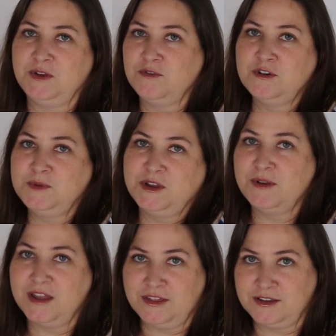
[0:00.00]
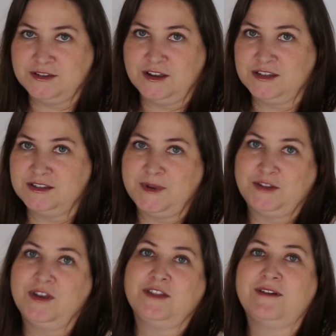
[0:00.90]
of course we know what ethics are, it's
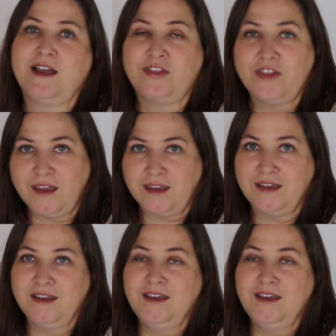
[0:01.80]
about doing the right thing.